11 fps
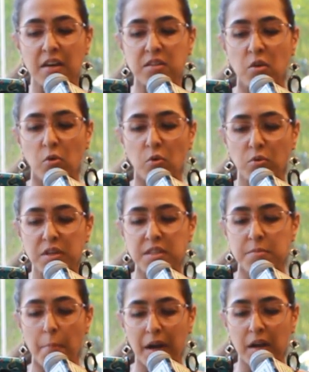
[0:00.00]
as the
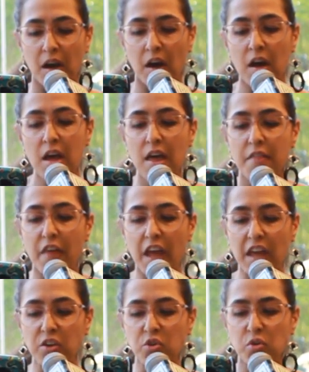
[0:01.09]
oldest Mecca, the
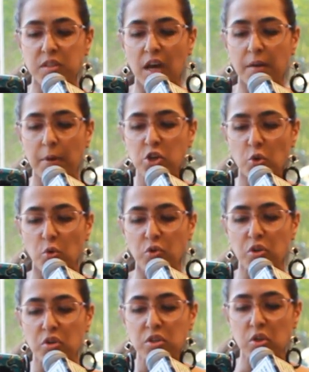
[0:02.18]
angels on my shoulders